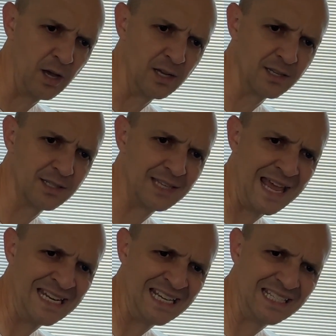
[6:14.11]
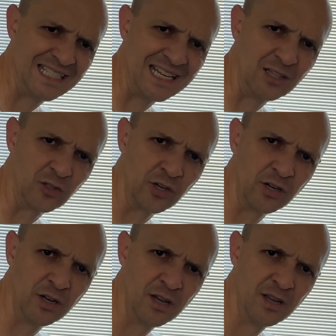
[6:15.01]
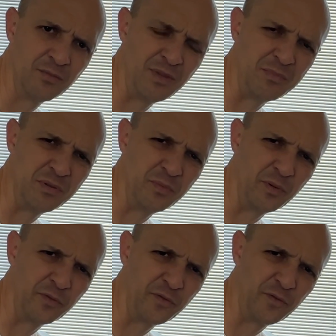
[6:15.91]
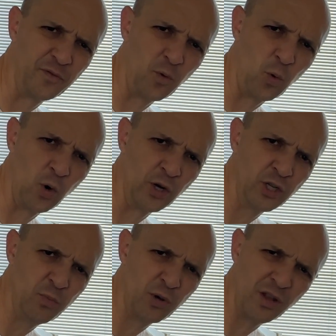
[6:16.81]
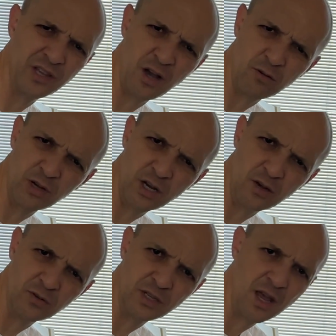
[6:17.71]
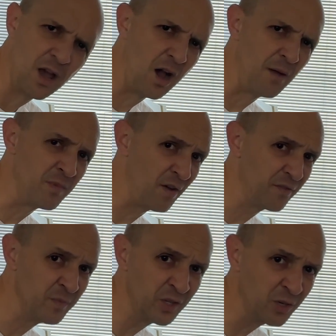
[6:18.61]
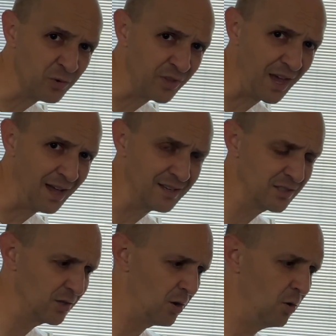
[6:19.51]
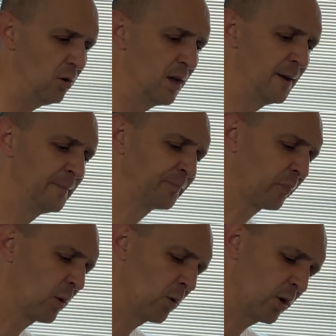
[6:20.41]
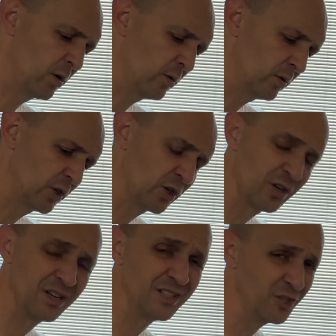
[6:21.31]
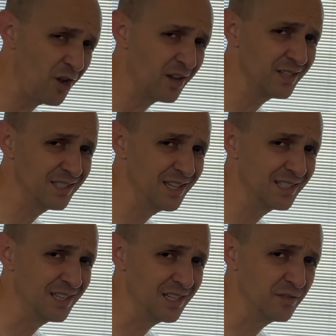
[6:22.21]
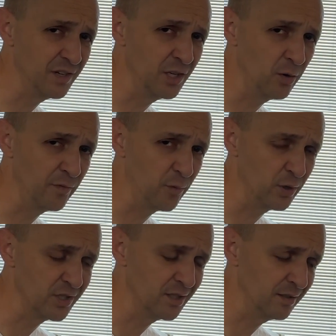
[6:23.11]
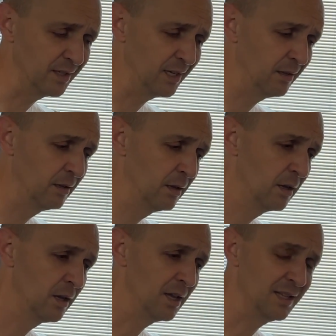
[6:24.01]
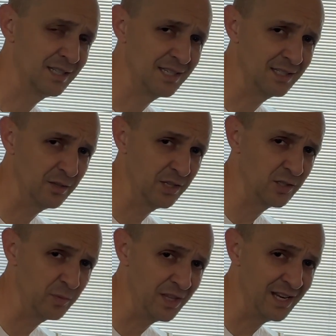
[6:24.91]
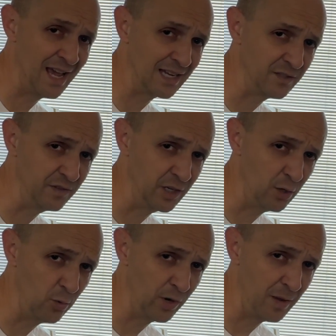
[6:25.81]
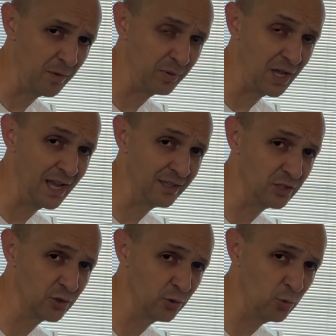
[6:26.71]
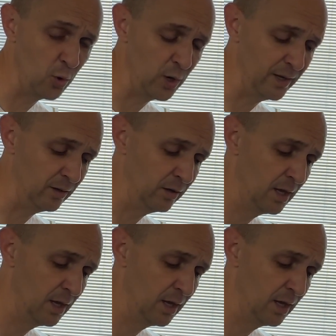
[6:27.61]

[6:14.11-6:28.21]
sanding sealer maybe before you put on the Aqua Coat. I'm not familiar with that. So you're not gonna see this in this video, unfortunately. This will be the next video when I'm applying the TruOil.